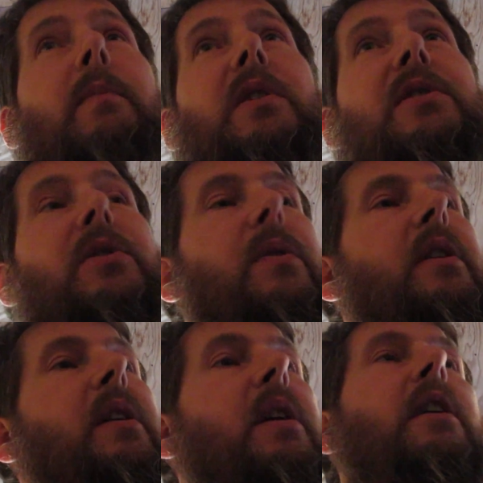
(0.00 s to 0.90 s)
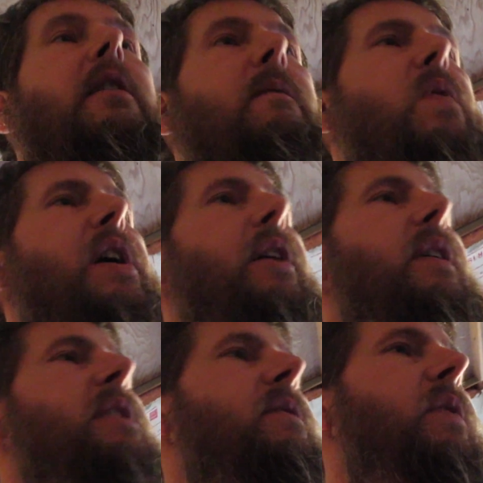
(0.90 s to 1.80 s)
pursue it very
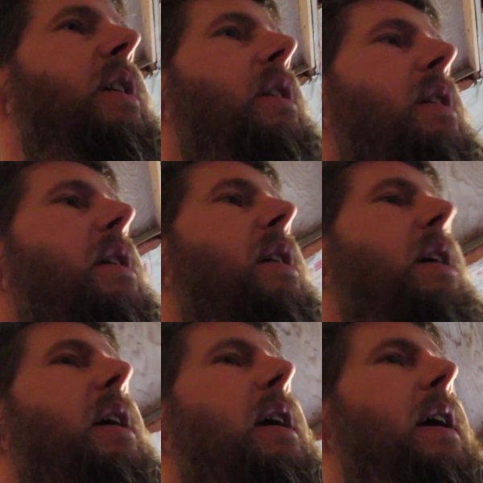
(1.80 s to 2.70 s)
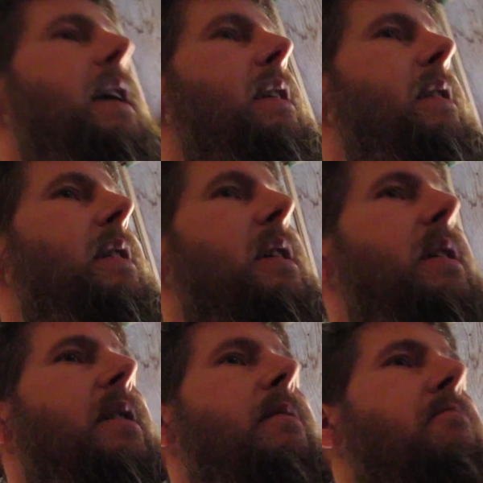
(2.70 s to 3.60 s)
aggressively, and
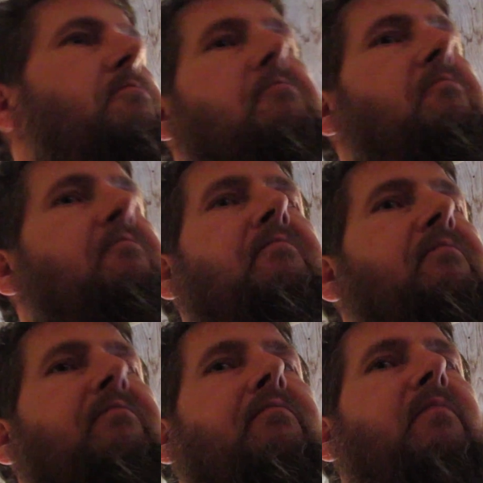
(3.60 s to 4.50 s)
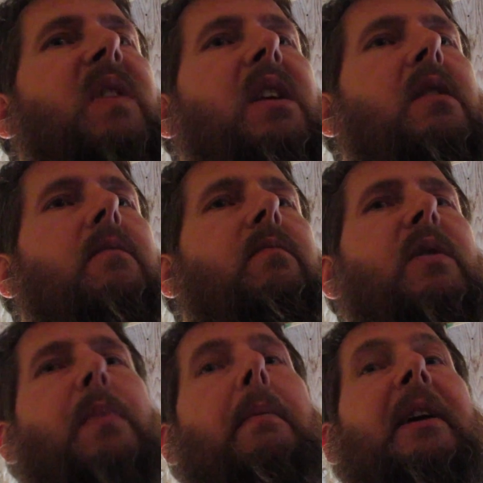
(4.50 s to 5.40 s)
uh, you know
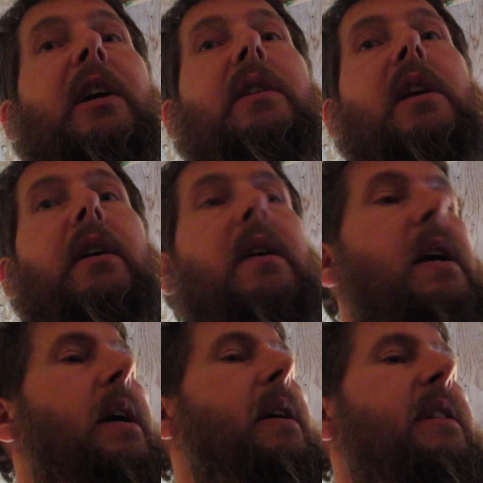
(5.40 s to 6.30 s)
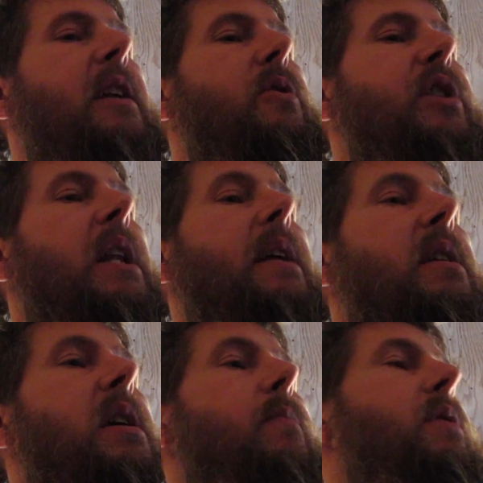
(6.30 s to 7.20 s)
it's probably a good thing because I know she'd like to
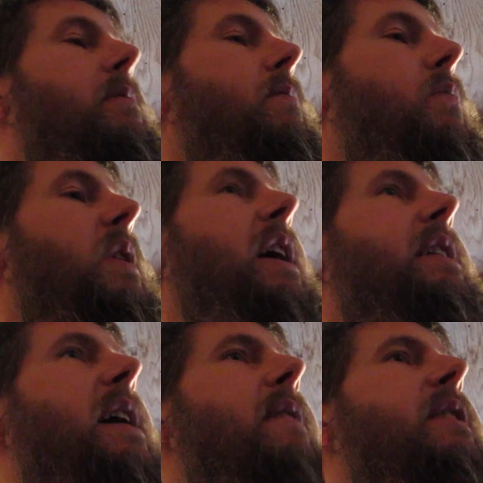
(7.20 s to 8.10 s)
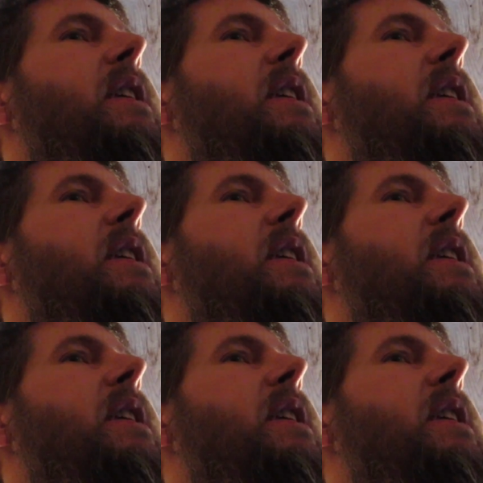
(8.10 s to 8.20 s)
keep it. We'd like to have